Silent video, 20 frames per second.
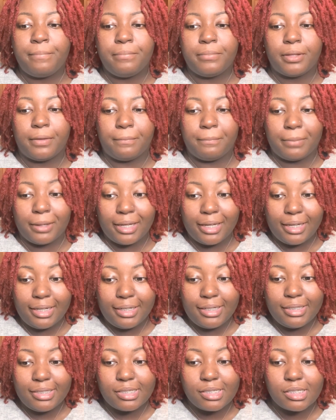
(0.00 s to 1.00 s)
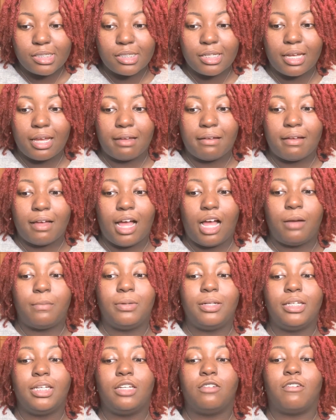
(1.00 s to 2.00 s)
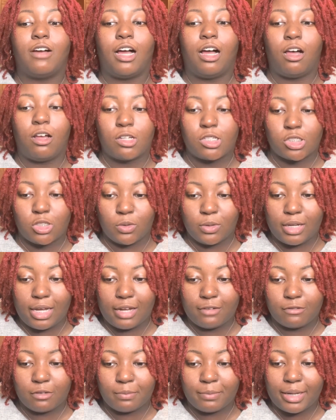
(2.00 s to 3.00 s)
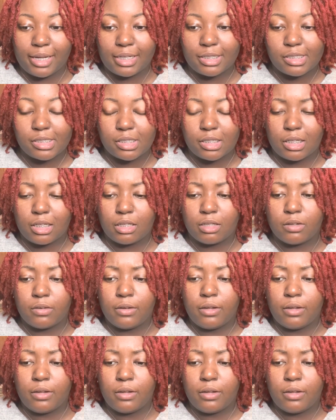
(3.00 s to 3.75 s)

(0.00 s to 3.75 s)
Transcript: The beads, I believe I also got from Etsy.